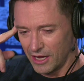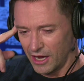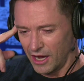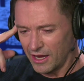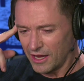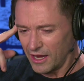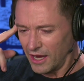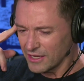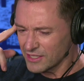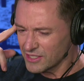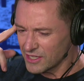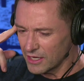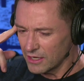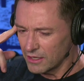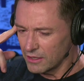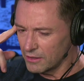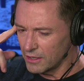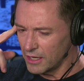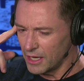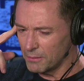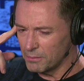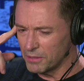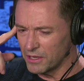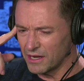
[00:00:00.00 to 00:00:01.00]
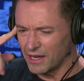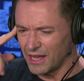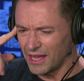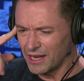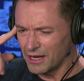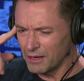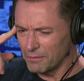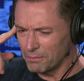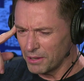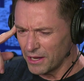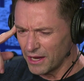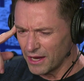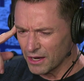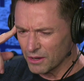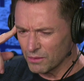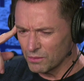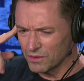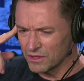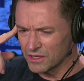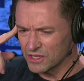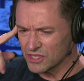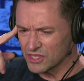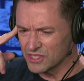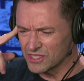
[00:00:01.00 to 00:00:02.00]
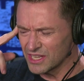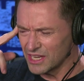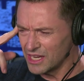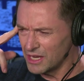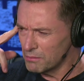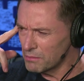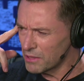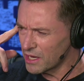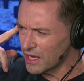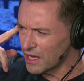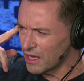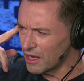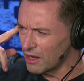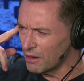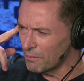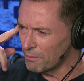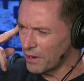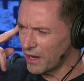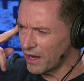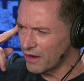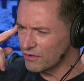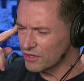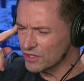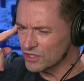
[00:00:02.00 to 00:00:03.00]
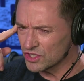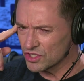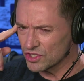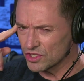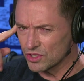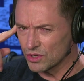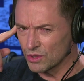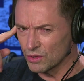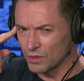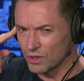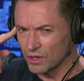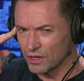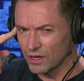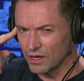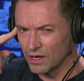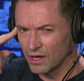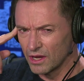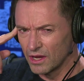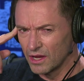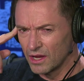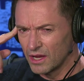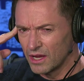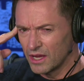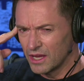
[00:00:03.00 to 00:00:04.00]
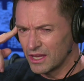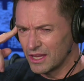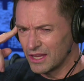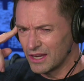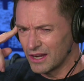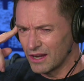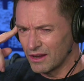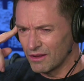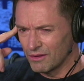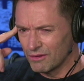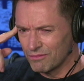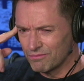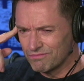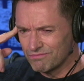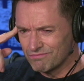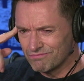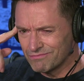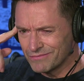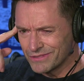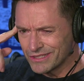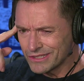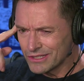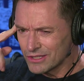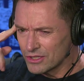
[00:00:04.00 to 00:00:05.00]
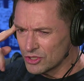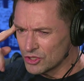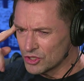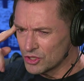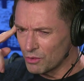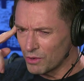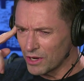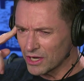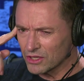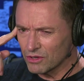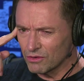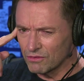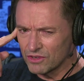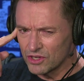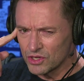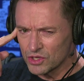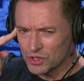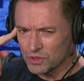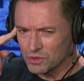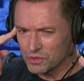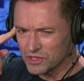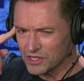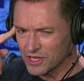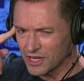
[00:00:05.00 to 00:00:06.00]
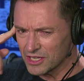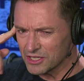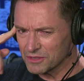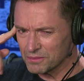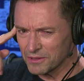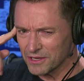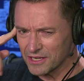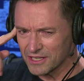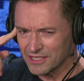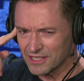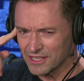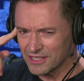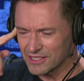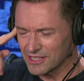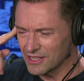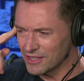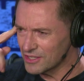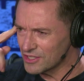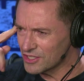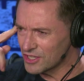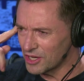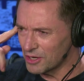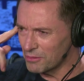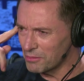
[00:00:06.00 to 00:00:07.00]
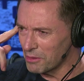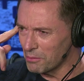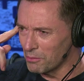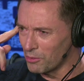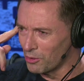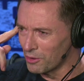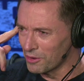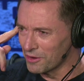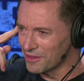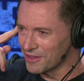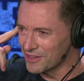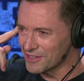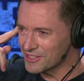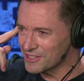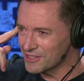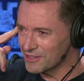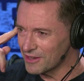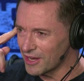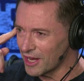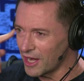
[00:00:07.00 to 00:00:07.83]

I, I said, yeah, but Anna Paquin, this is Ian McKellen, Patrick Stewart. Stewart, yeah. you know, the director of Usual Suspects. I said, there's got to be more to this.